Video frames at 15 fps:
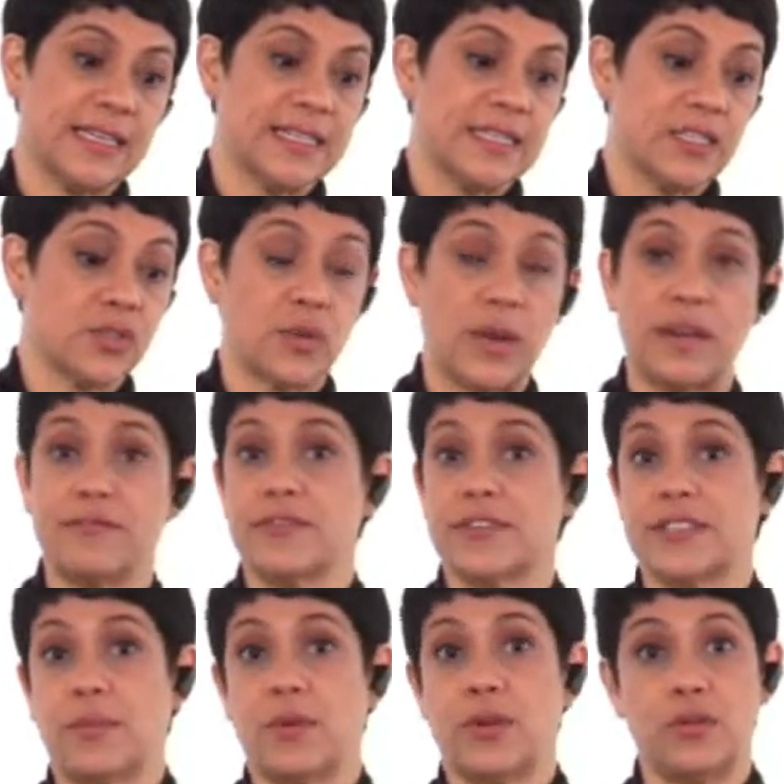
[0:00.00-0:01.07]
This is great for
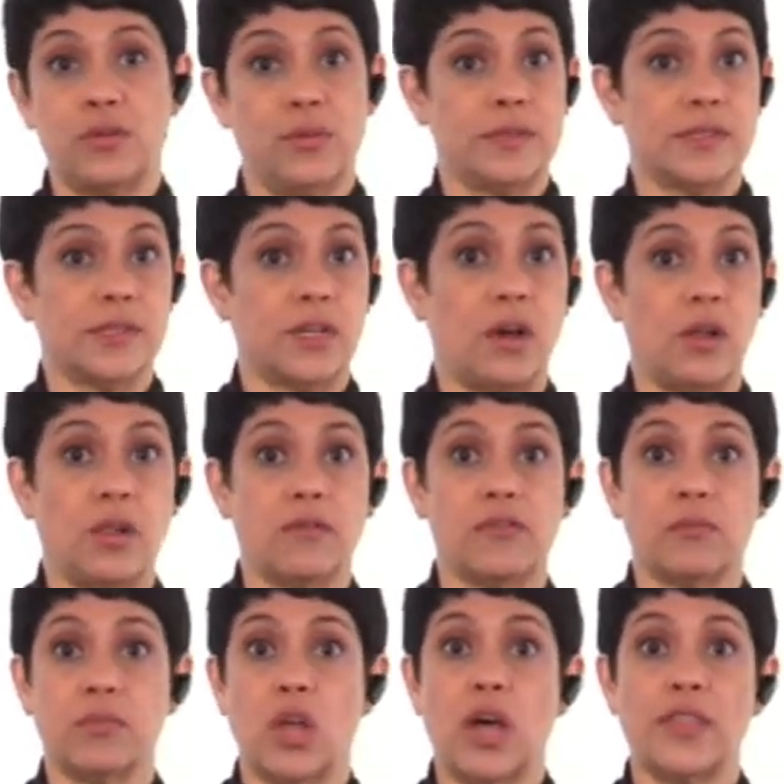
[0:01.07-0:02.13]
someone who is an all over
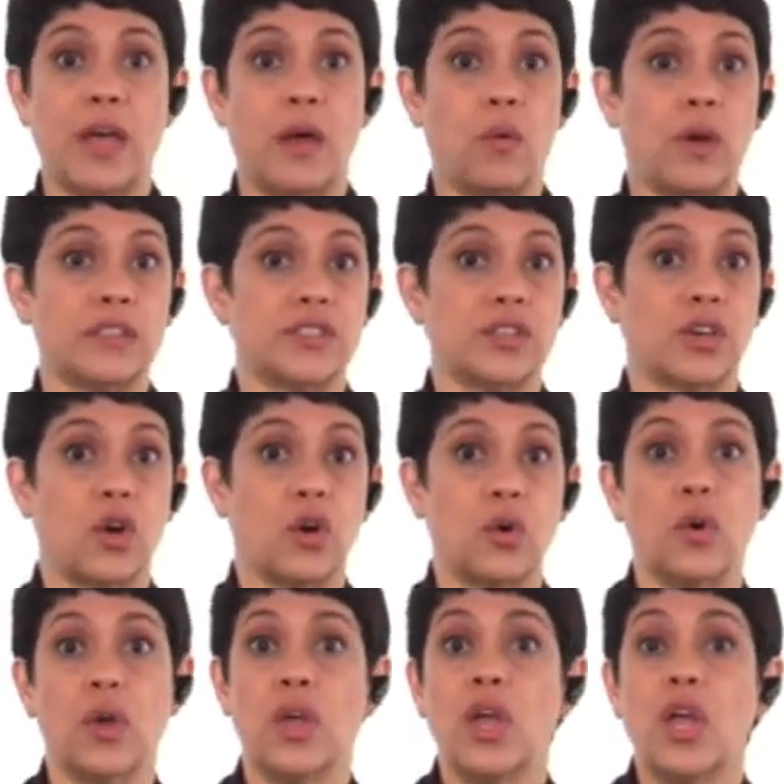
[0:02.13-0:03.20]
blonde that wants to
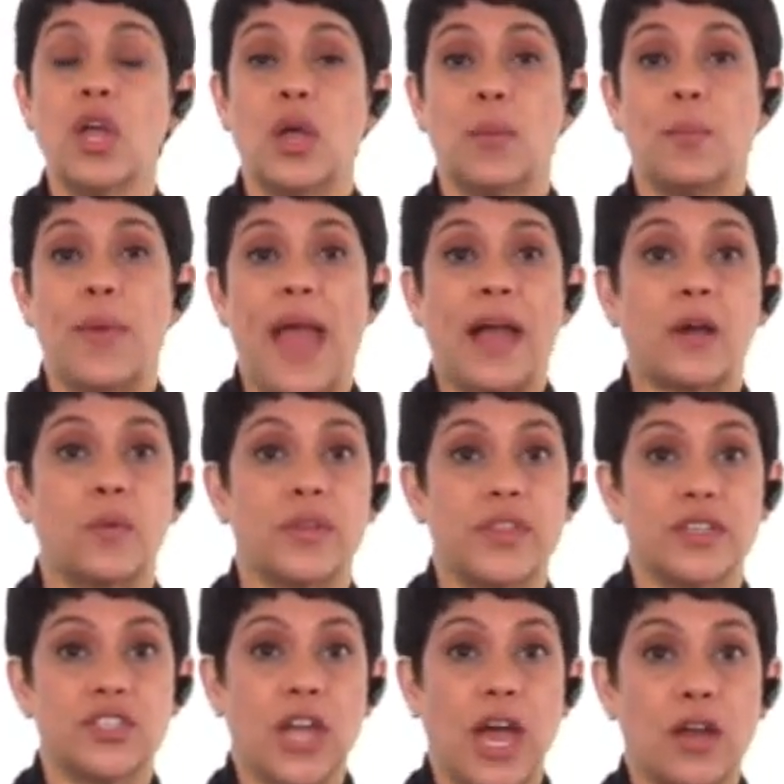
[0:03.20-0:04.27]
go back with
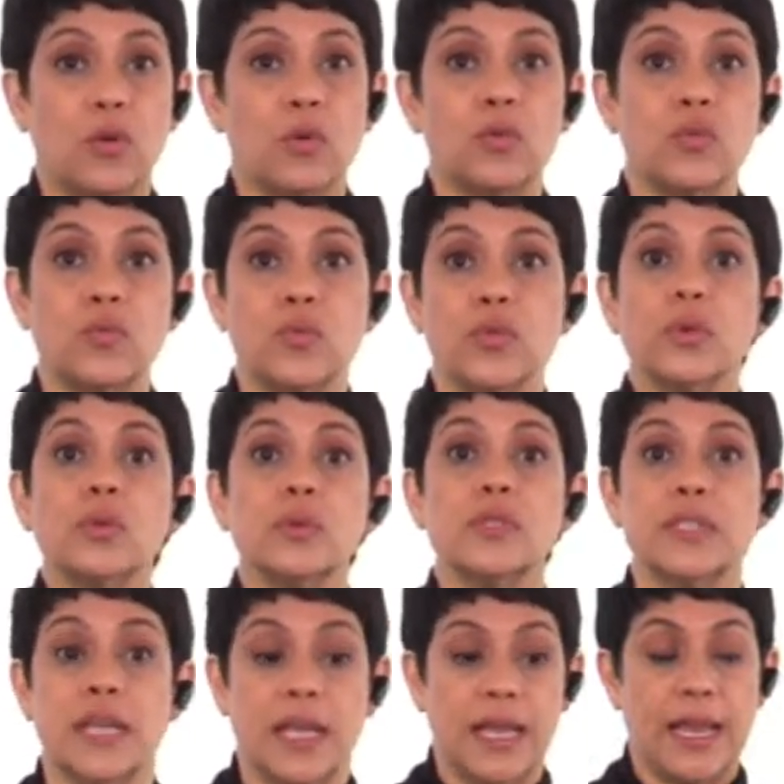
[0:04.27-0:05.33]
a shadowed
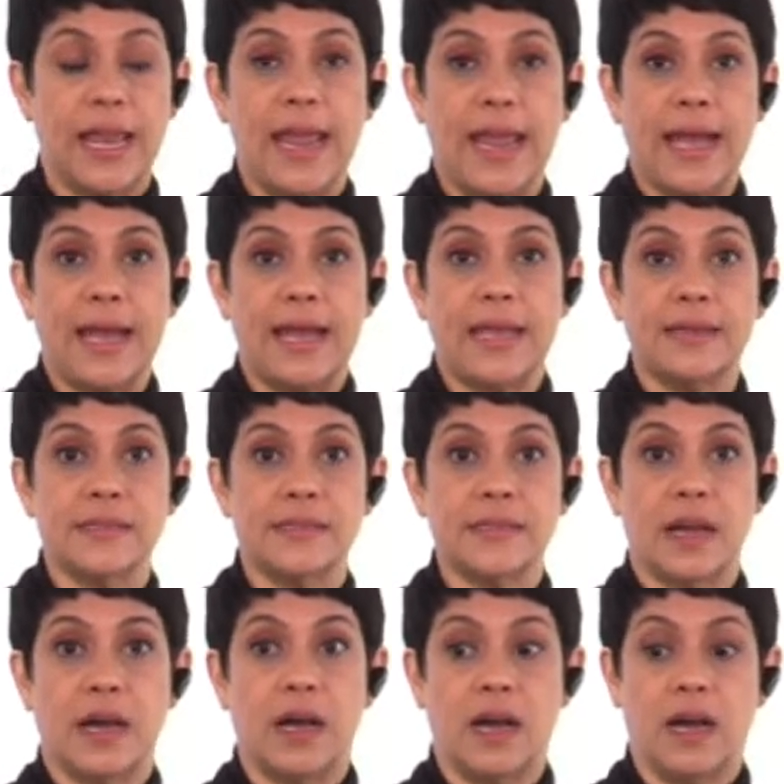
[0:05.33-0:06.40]
root and
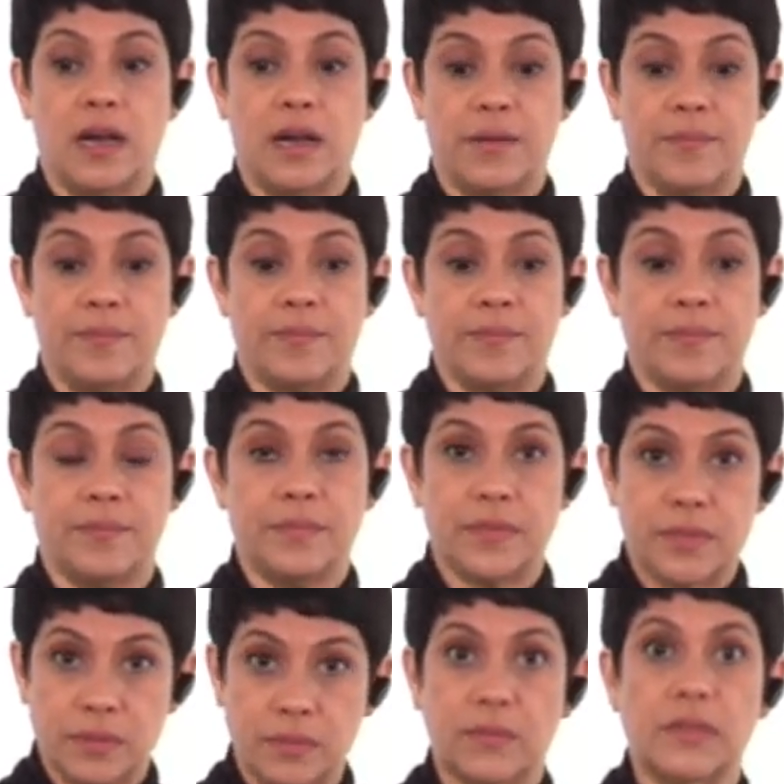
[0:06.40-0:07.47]

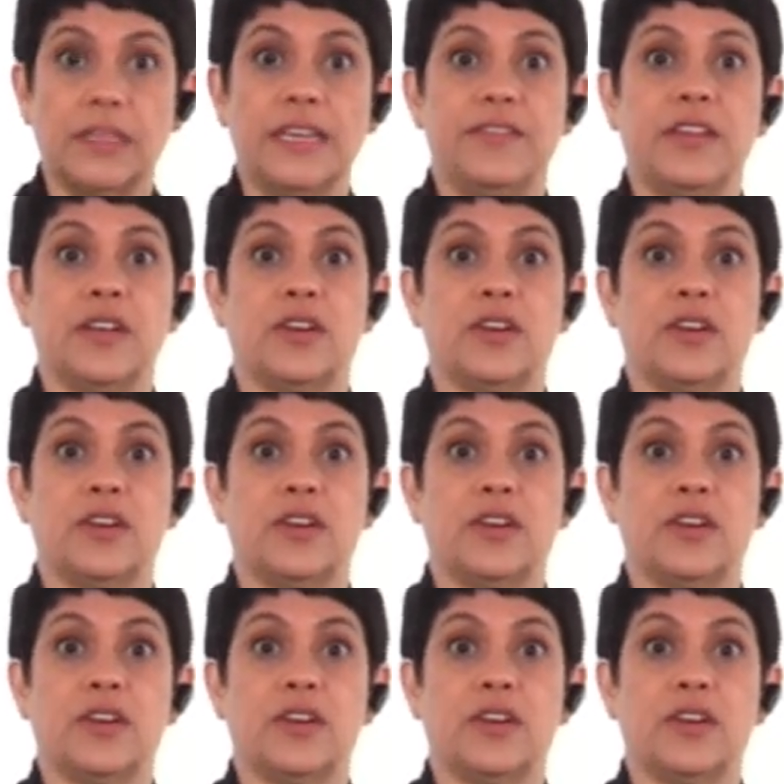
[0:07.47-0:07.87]
leaving